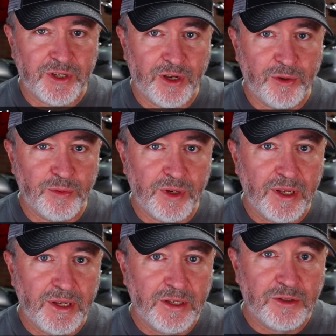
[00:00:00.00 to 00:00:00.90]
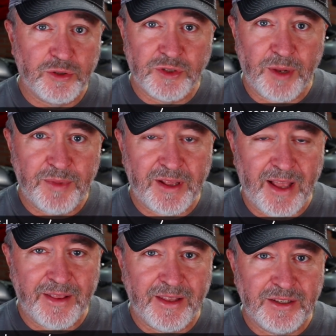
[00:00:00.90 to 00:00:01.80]
cone. So something
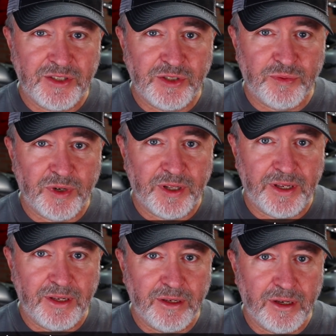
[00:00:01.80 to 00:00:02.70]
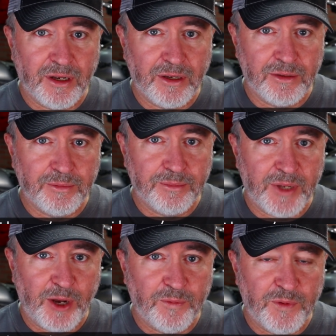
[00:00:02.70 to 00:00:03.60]
like this is really
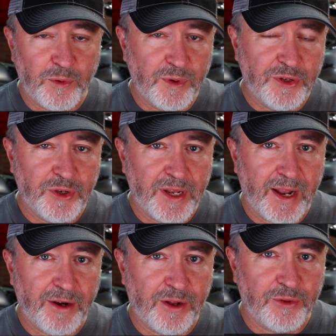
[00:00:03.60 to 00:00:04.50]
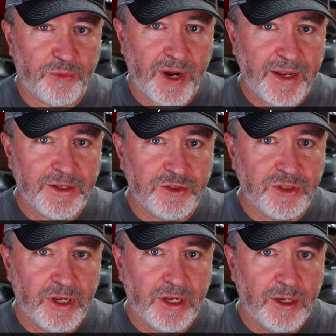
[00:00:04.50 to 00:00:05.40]
helpful when you get out on the
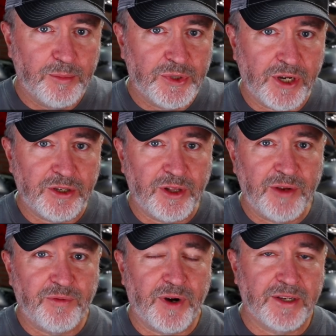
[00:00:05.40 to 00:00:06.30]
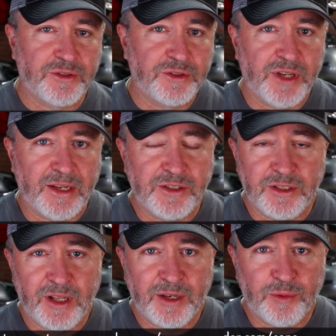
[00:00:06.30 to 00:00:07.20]
range, particularly for
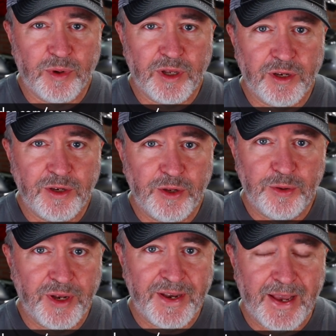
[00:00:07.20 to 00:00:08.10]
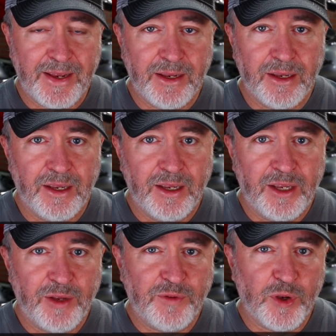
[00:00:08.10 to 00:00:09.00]
exercises like we're going to do today.
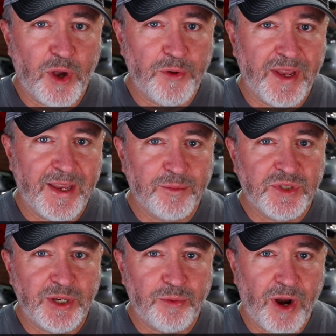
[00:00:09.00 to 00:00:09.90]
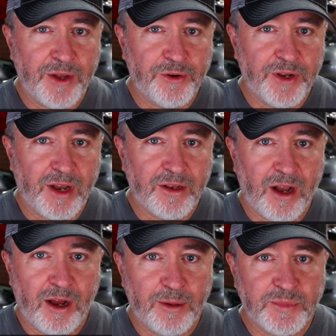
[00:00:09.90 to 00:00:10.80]
If you go to
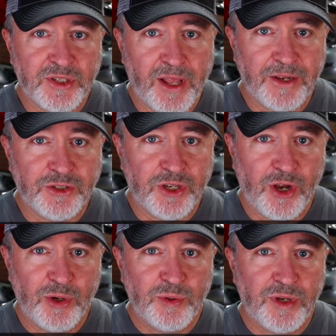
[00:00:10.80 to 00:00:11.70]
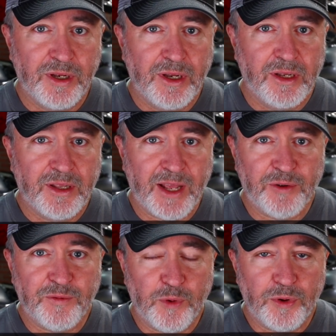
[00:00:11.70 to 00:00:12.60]
mcrider.com/cone,
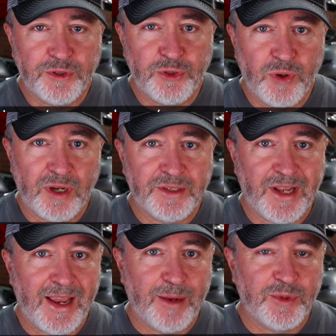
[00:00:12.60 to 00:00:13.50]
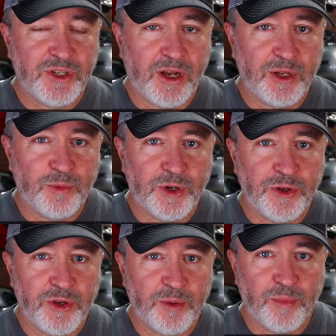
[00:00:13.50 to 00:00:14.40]
that'll forward you onto Amazon, where
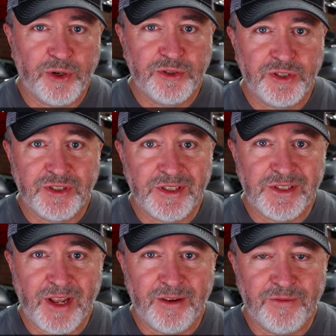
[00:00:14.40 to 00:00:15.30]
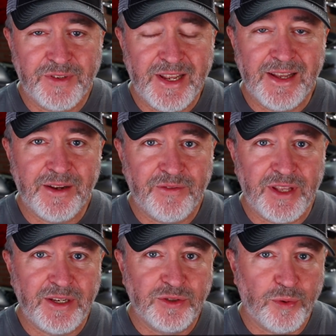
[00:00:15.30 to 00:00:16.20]
you can purchase a set of 10 of
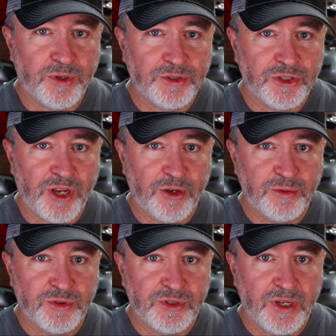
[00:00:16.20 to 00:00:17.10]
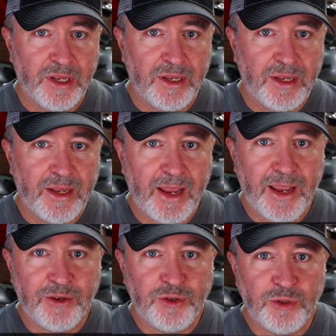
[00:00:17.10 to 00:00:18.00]
these orange cones
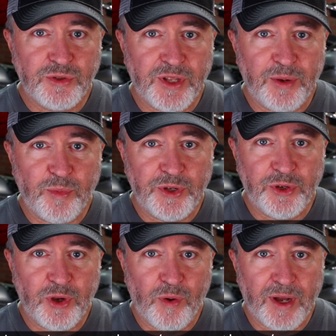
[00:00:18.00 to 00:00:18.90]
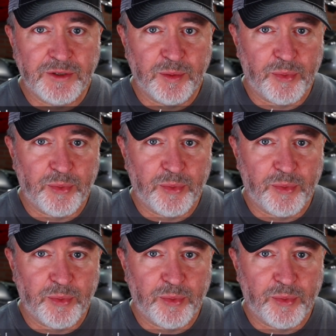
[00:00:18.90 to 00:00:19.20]
and use them when you go out to